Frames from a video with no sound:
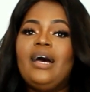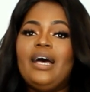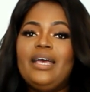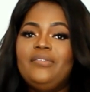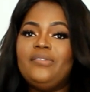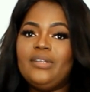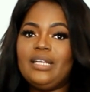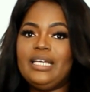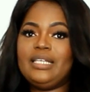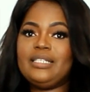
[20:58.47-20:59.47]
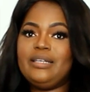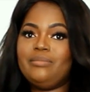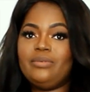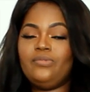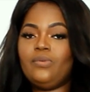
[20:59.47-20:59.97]
I feel like it's
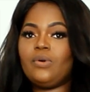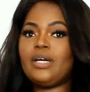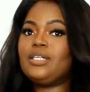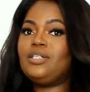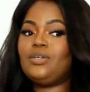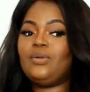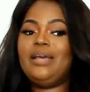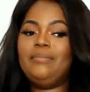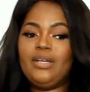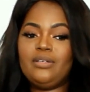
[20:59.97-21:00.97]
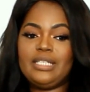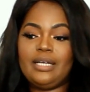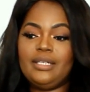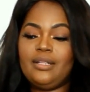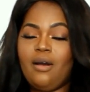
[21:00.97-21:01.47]
number 4, so let me know down in the